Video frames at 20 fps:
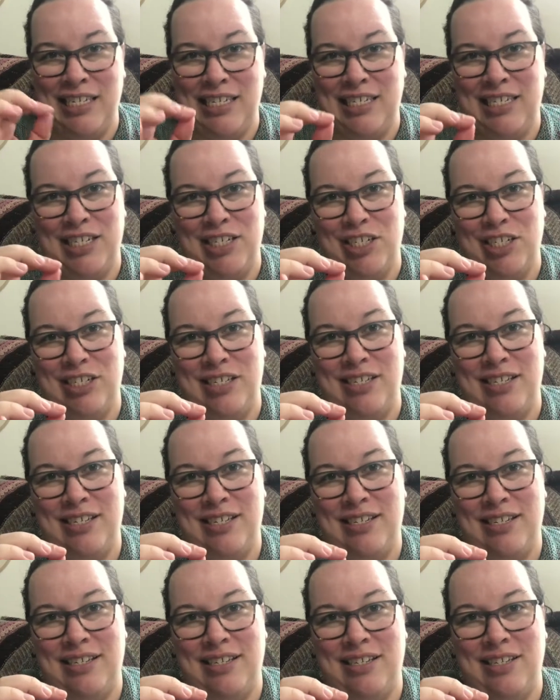
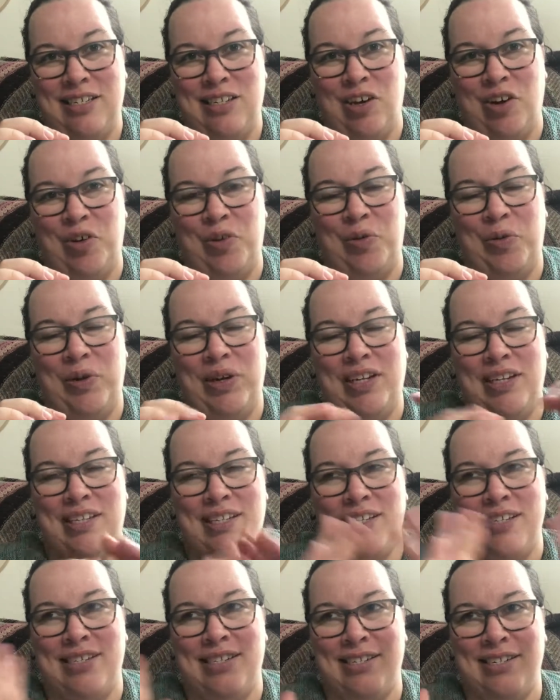stitches. So
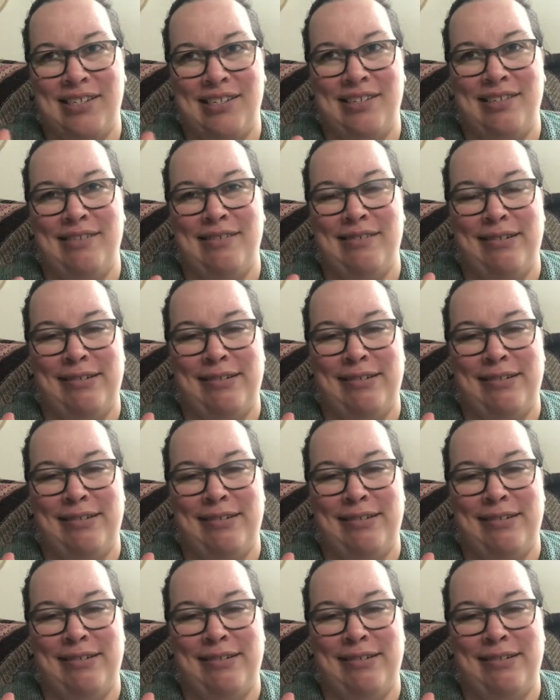it's